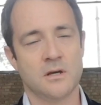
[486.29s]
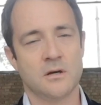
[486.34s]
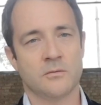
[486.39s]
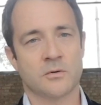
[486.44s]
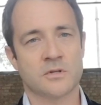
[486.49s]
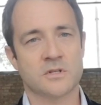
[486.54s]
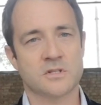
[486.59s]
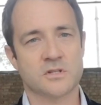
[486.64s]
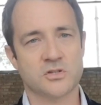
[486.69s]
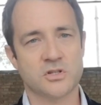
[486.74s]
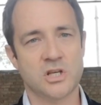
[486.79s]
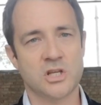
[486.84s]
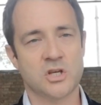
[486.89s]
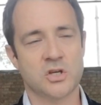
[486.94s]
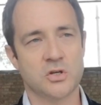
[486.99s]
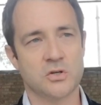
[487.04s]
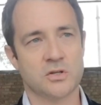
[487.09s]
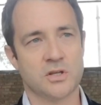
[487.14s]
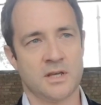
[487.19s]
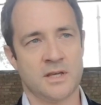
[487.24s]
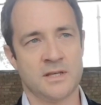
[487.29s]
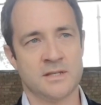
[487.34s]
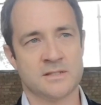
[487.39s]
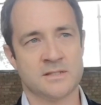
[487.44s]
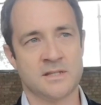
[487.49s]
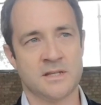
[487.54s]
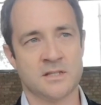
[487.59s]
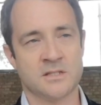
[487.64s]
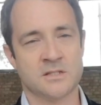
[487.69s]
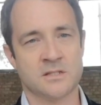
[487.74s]
What is really good
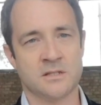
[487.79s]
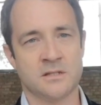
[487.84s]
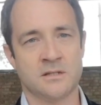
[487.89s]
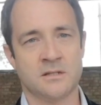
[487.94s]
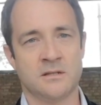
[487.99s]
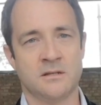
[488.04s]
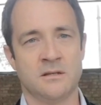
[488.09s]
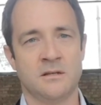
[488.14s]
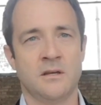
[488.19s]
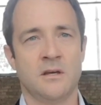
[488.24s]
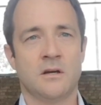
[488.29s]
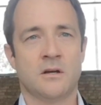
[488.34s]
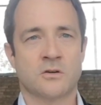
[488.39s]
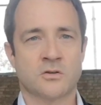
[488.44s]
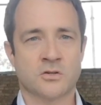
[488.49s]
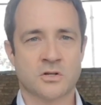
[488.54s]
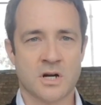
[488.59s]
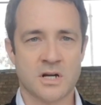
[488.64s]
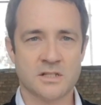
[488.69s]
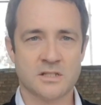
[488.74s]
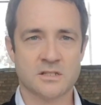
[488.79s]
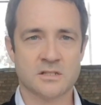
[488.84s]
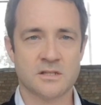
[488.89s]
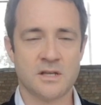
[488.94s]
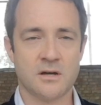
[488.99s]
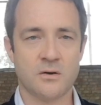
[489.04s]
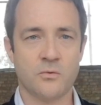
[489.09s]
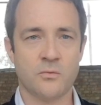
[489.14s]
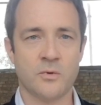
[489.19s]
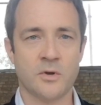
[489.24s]
is that right
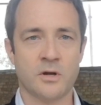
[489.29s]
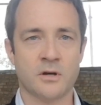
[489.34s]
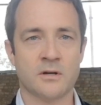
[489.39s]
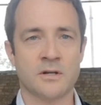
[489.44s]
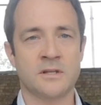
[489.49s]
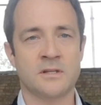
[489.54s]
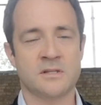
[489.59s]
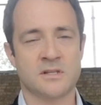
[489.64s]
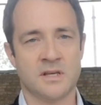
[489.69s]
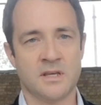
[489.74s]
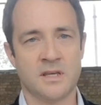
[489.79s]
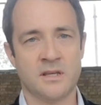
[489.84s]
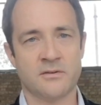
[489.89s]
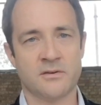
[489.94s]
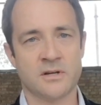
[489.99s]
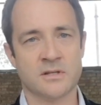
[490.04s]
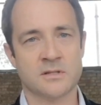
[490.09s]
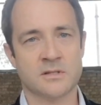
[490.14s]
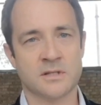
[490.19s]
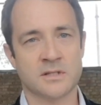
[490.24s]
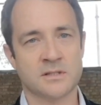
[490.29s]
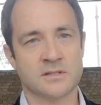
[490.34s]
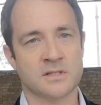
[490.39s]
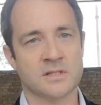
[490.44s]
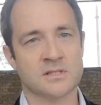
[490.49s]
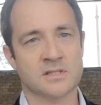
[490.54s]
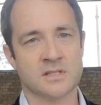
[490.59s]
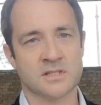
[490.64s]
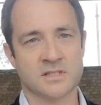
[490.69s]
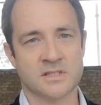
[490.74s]
now we are in the era that the
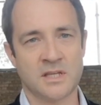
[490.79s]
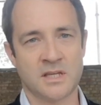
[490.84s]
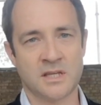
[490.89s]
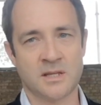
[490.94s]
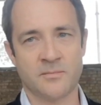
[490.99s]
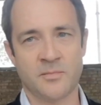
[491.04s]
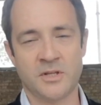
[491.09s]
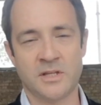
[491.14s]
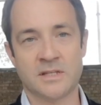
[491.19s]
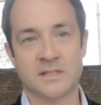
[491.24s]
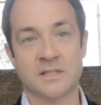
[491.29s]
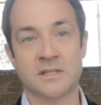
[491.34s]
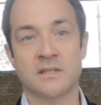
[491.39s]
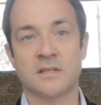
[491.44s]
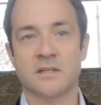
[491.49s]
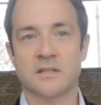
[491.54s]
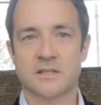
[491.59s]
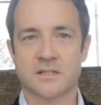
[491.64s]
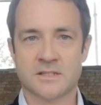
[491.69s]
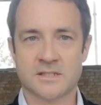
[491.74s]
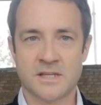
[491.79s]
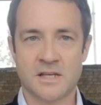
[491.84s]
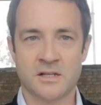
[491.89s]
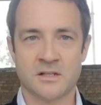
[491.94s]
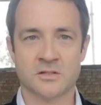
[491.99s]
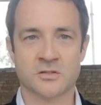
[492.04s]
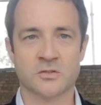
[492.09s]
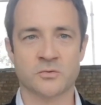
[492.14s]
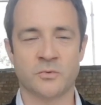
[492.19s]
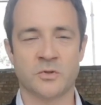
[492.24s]
sustainability
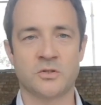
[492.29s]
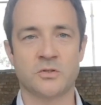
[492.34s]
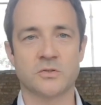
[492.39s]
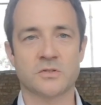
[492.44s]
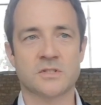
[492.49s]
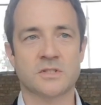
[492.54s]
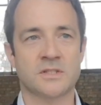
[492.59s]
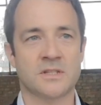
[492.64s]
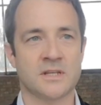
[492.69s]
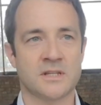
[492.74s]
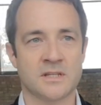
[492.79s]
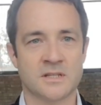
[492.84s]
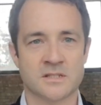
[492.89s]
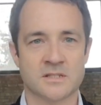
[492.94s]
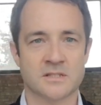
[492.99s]
sells. We do see that